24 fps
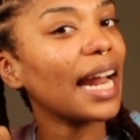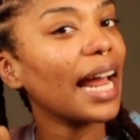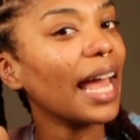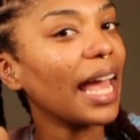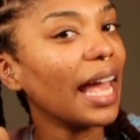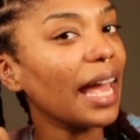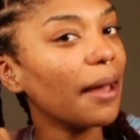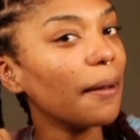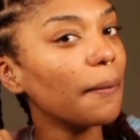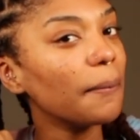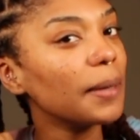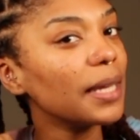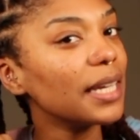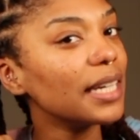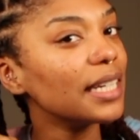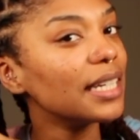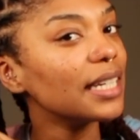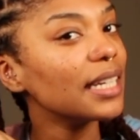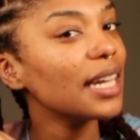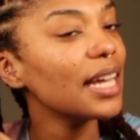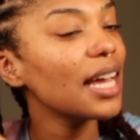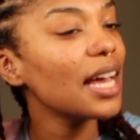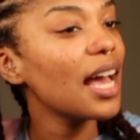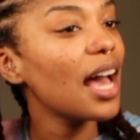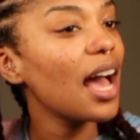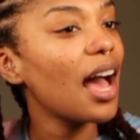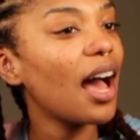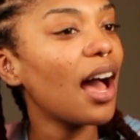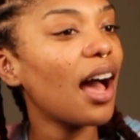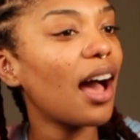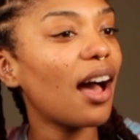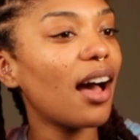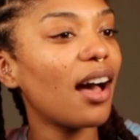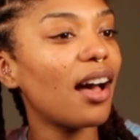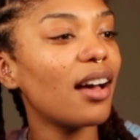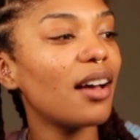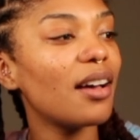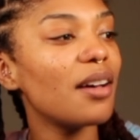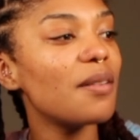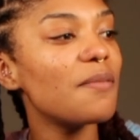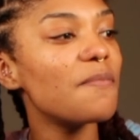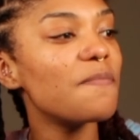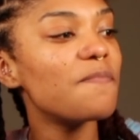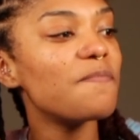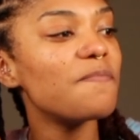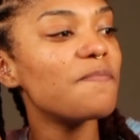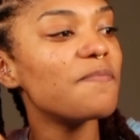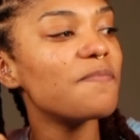am
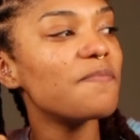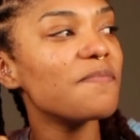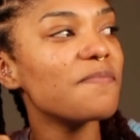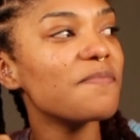in.